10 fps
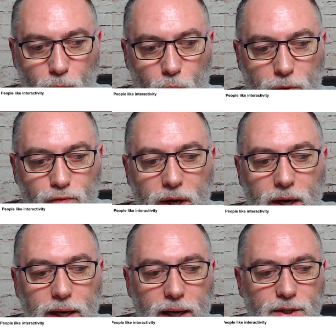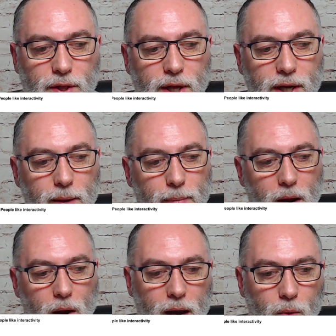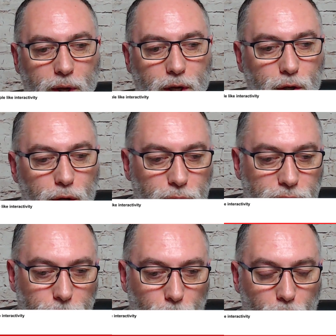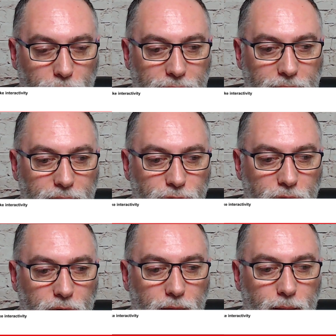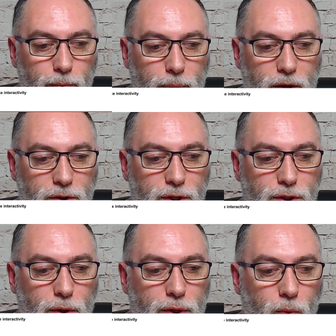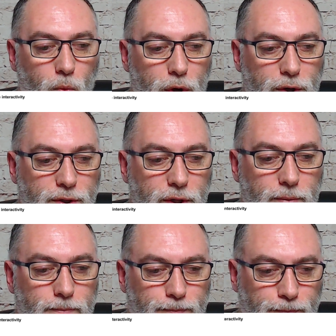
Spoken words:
we really need to think about how we can use it more engagingly, because there's nothing worse than